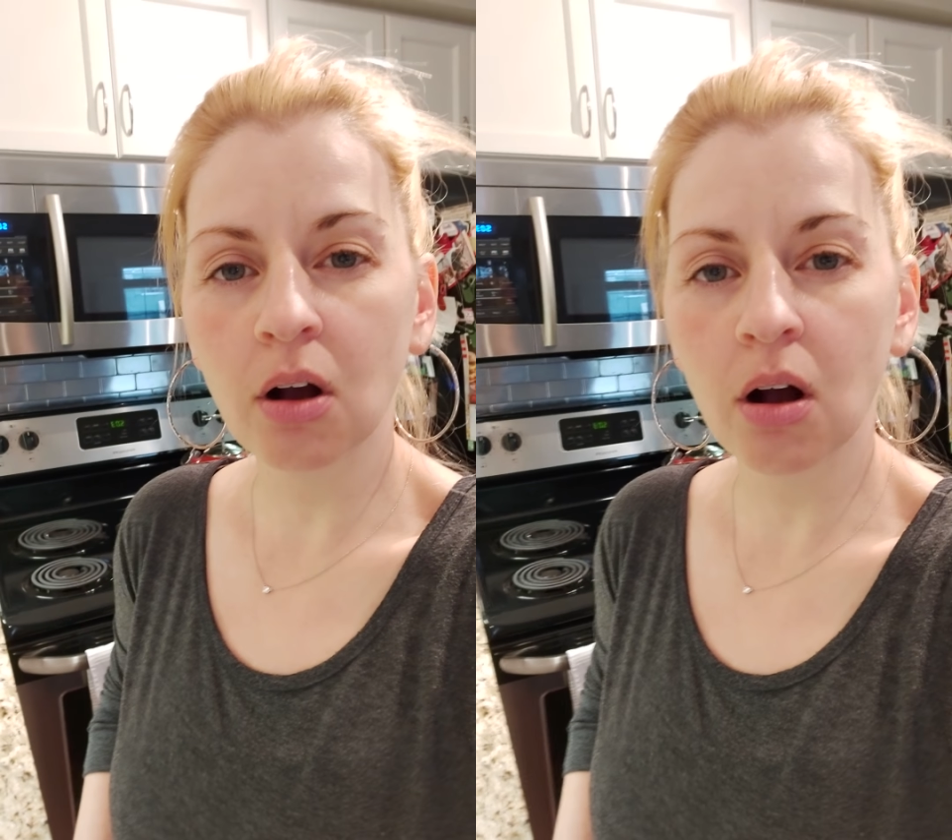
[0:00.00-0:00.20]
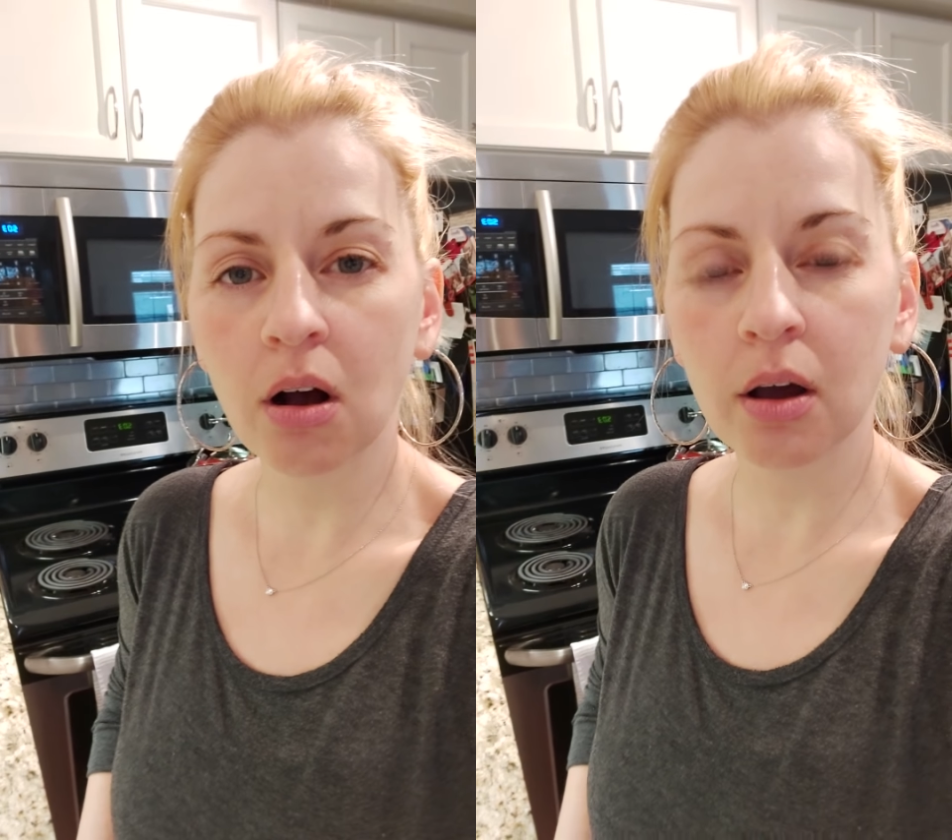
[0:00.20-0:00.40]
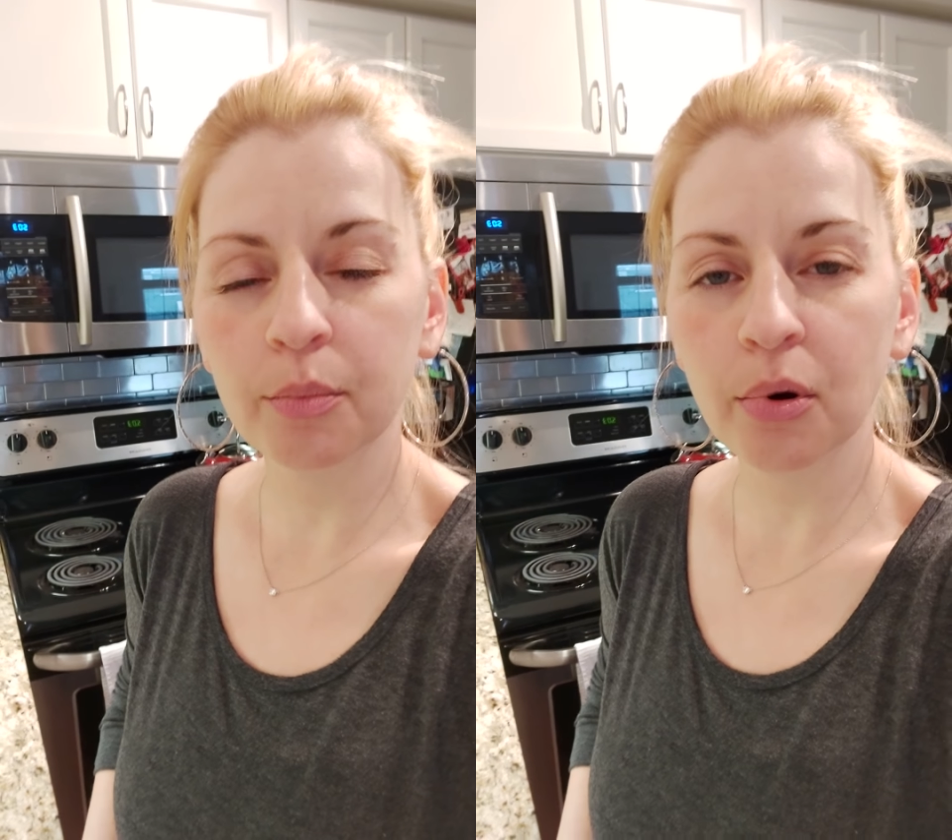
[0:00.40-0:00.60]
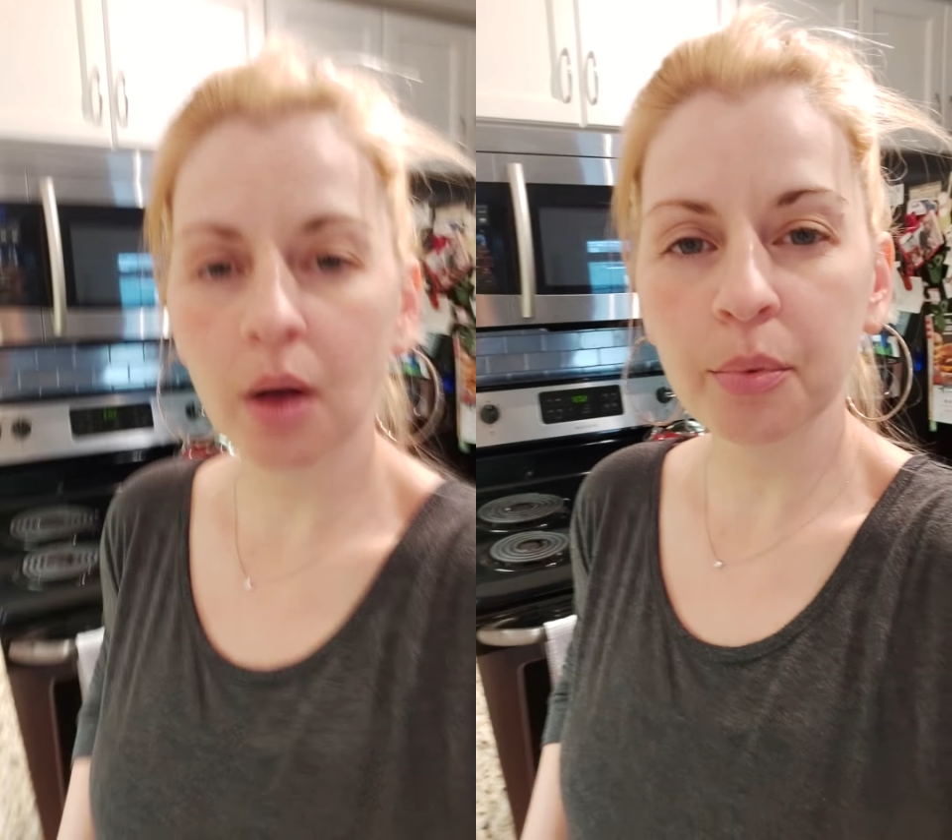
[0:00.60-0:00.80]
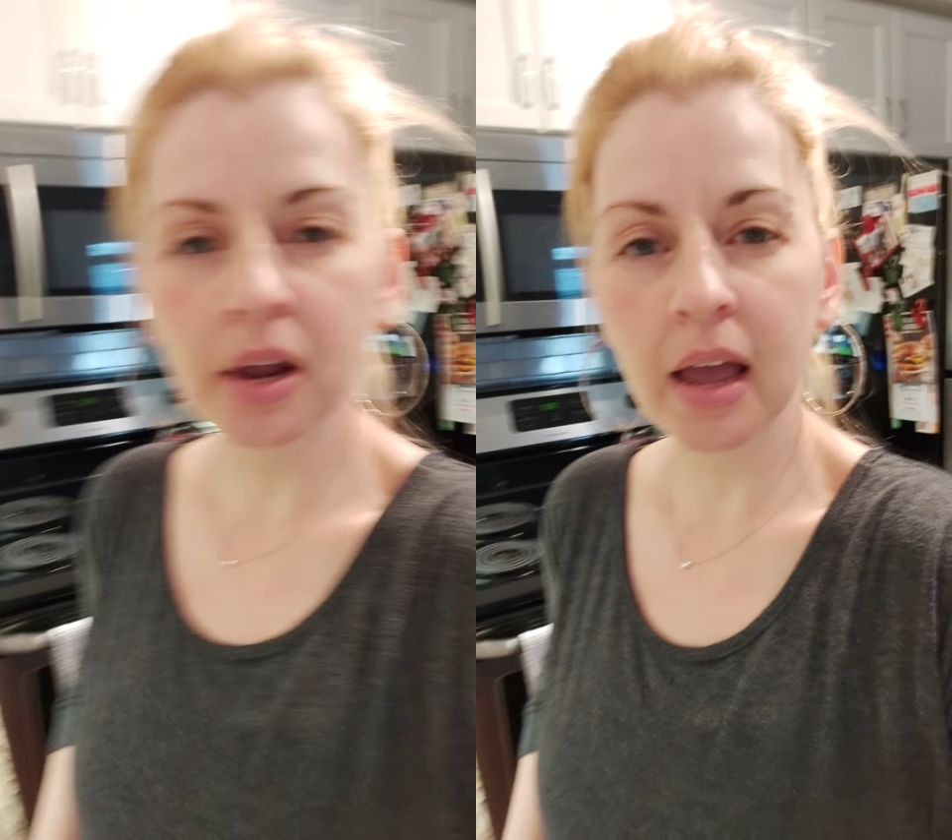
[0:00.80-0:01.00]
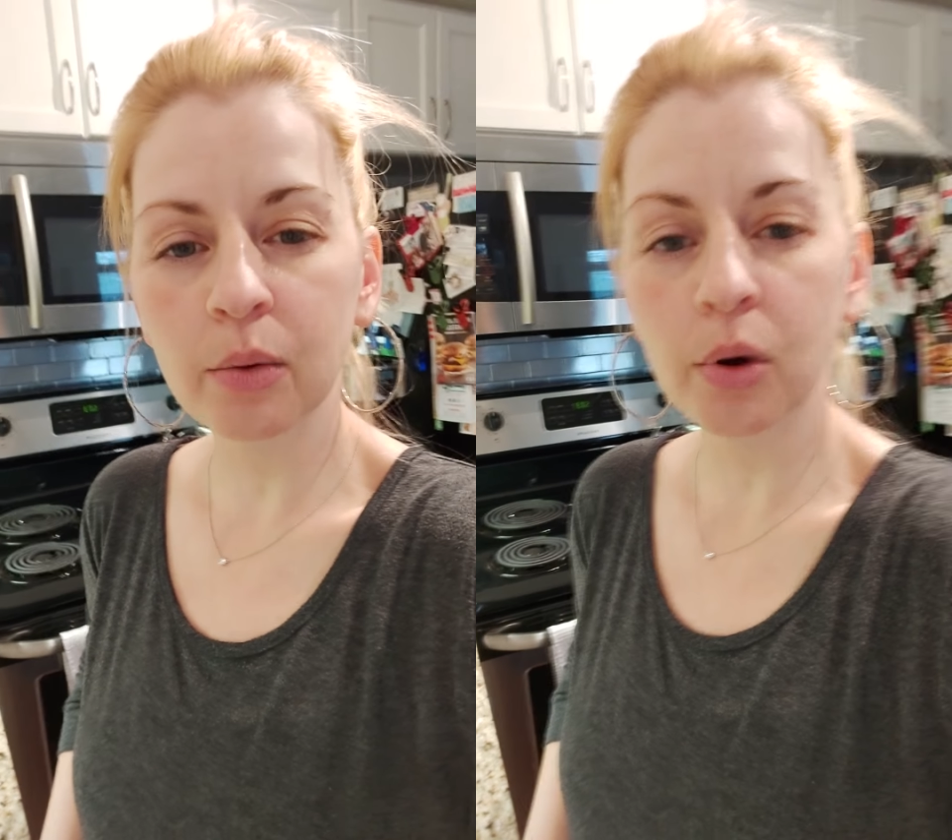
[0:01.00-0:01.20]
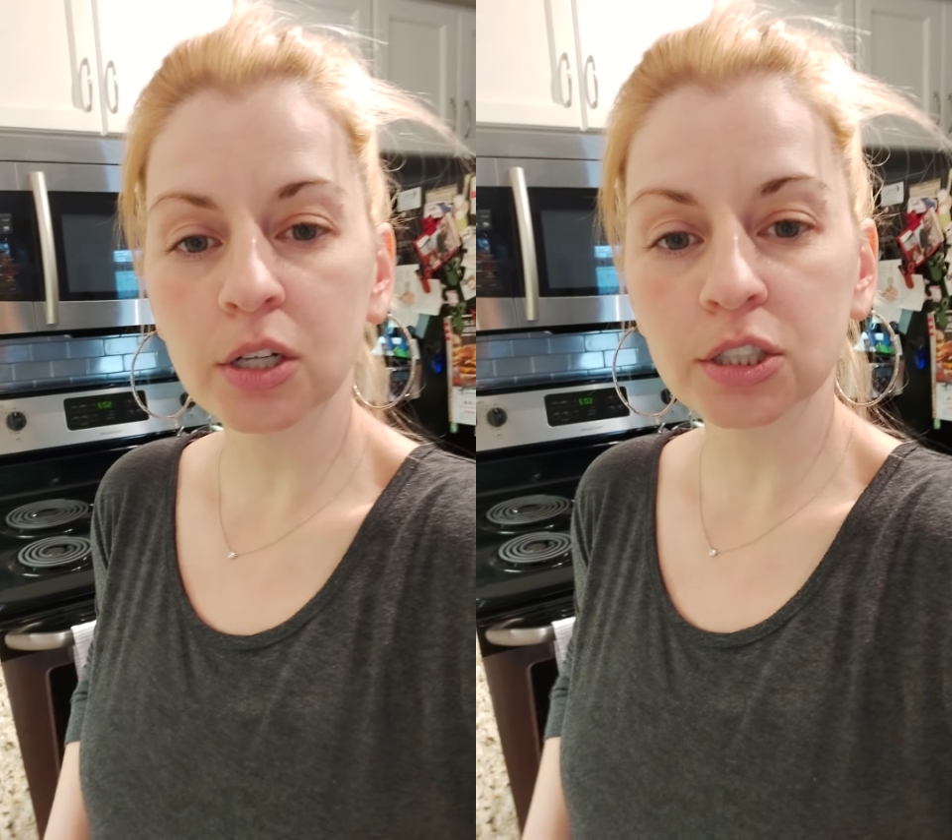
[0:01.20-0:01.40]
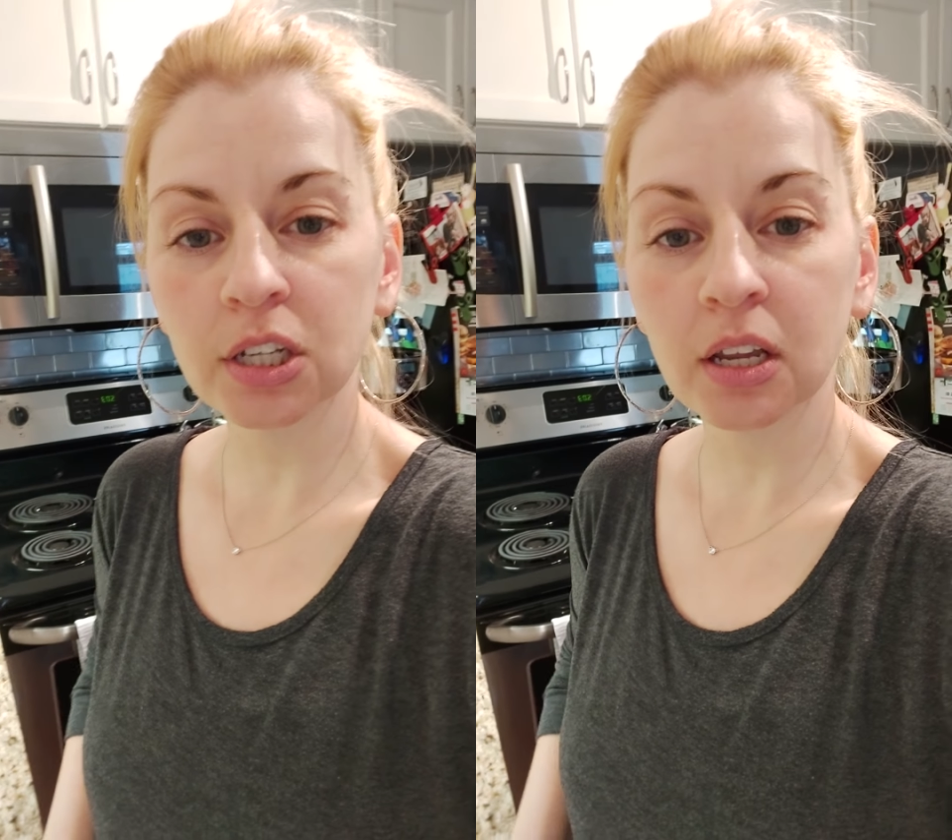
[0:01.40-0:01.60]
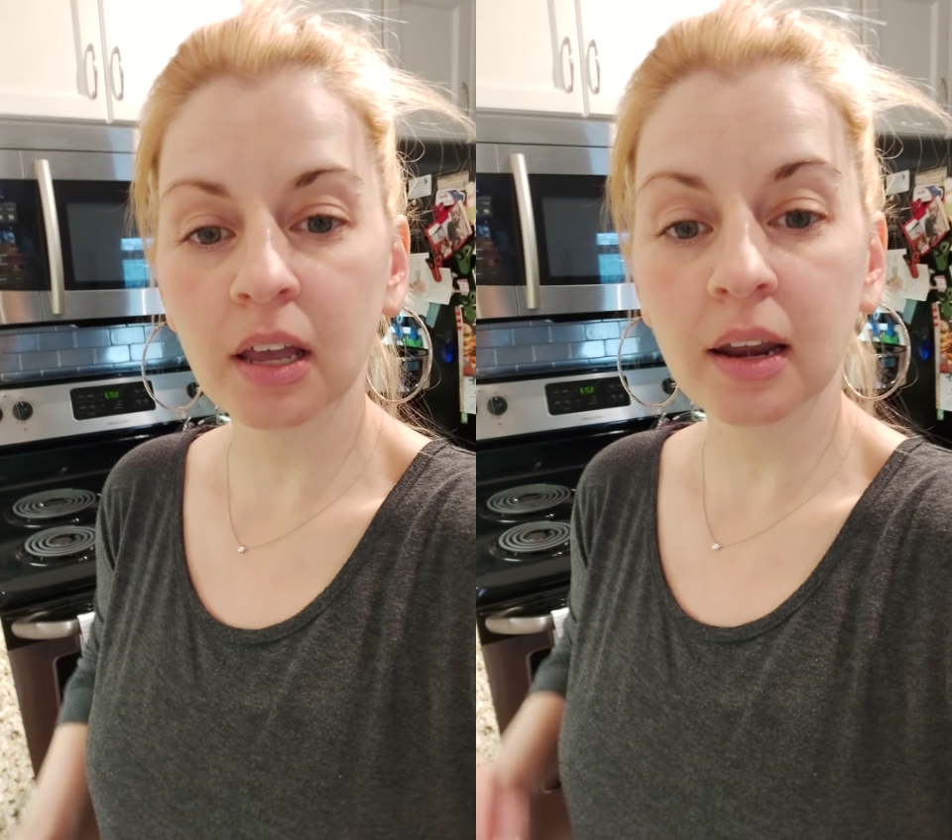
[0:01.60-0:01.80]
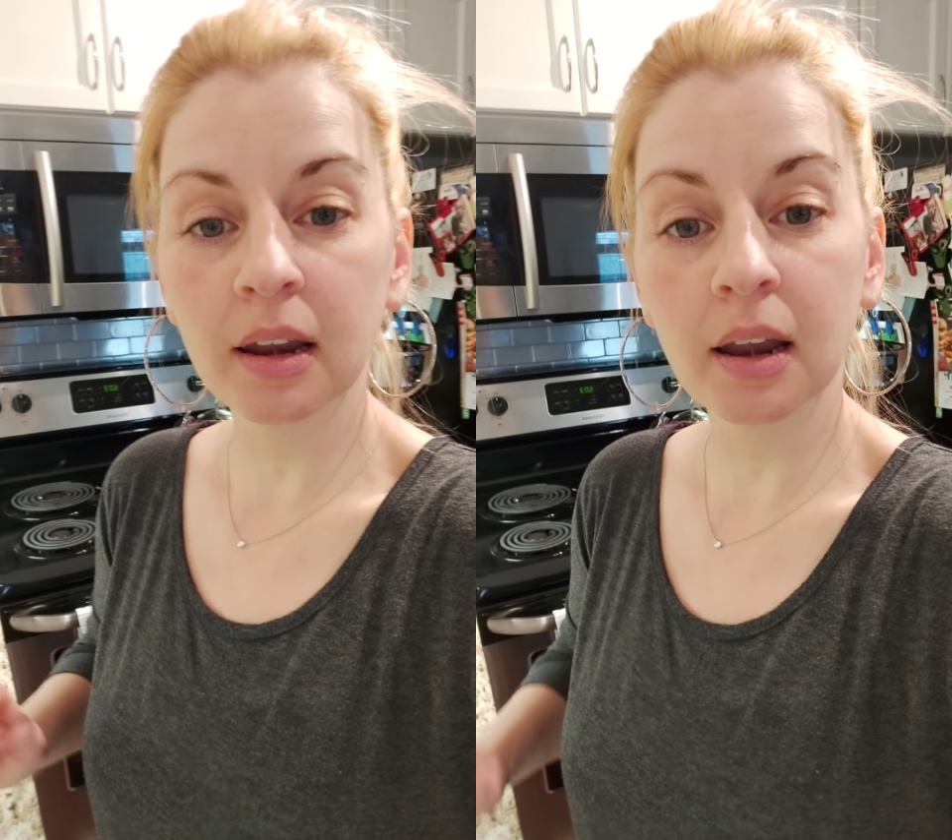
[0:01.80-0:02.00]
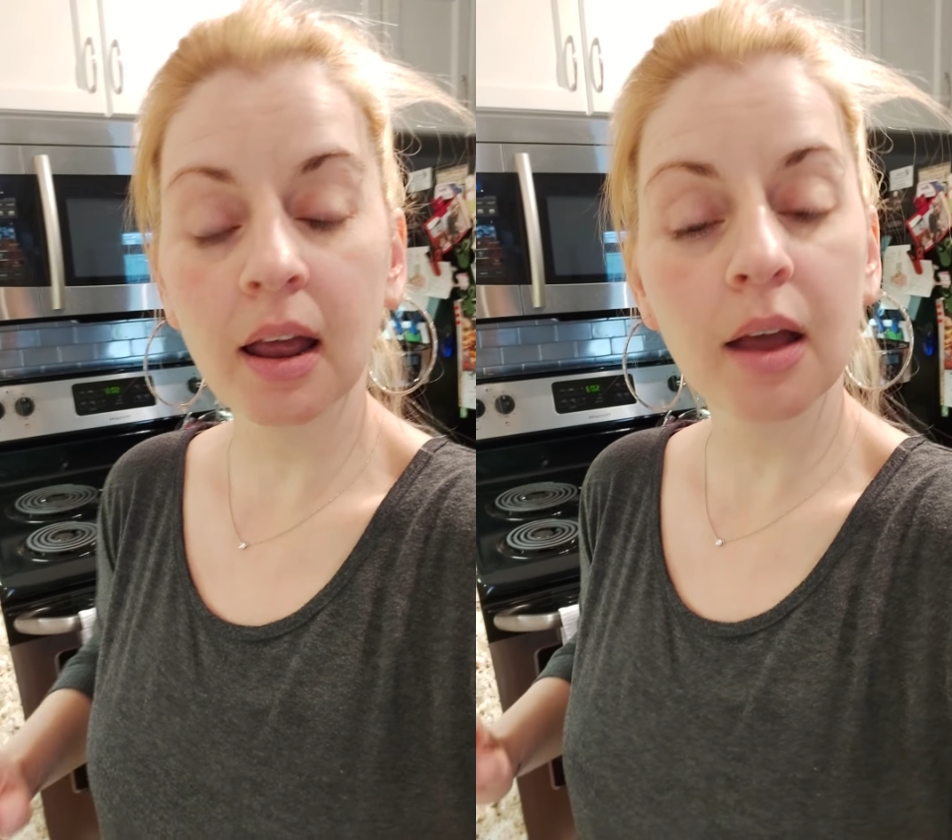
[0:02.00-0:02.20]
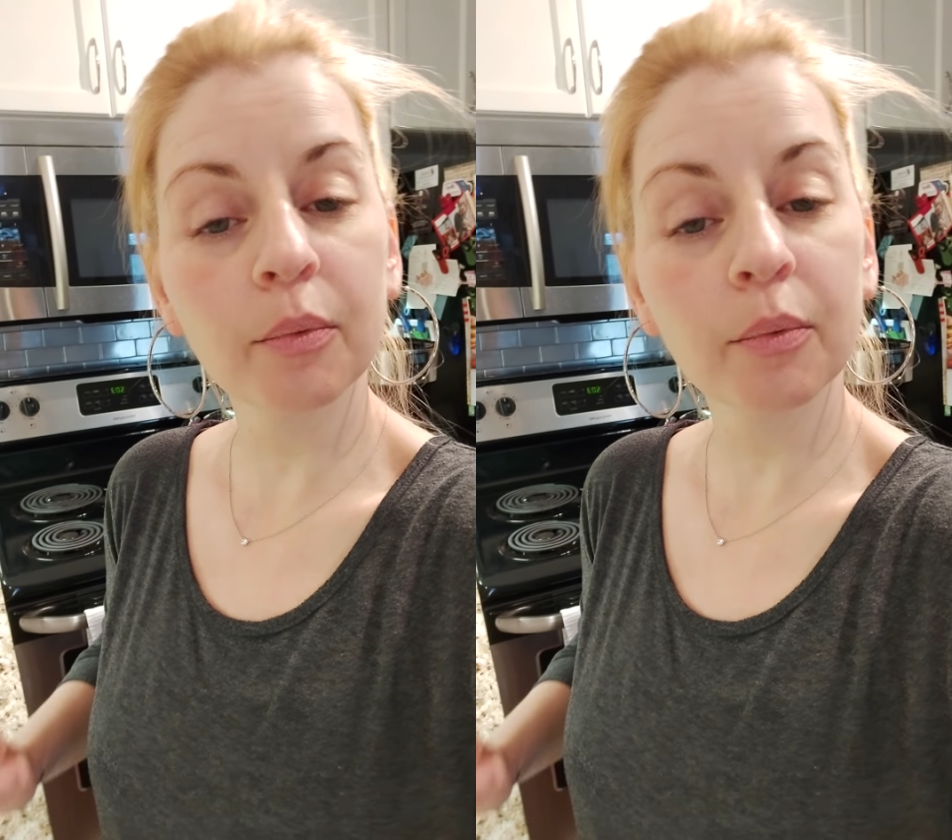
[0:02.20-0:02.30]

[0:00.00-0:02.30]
on proper hand washing and